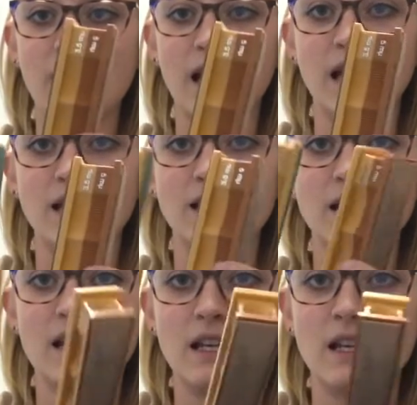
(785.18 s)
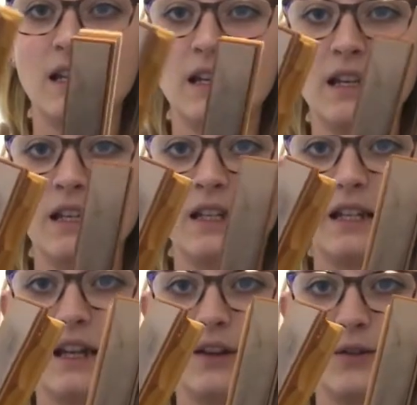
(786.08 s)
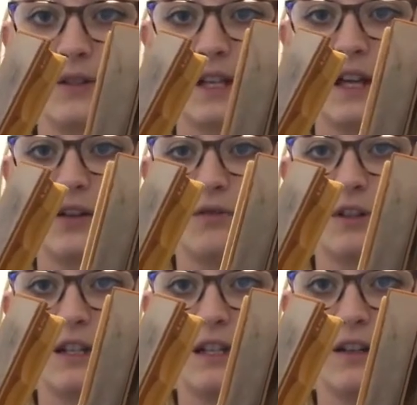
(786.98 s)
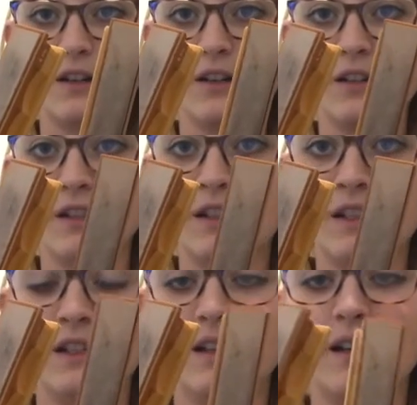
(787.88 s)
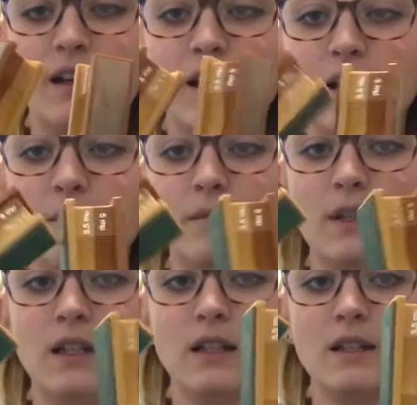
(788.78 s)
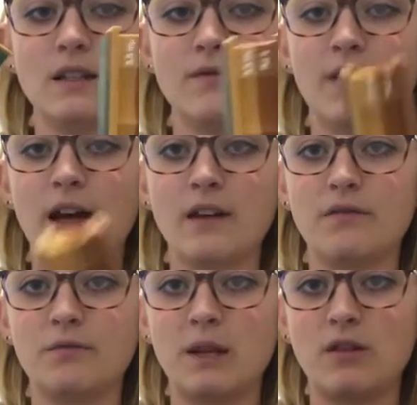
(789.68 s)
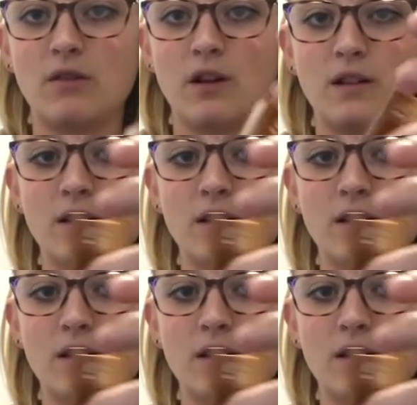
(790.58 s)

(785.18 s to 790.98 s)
and the yellow side over here is 5 microns.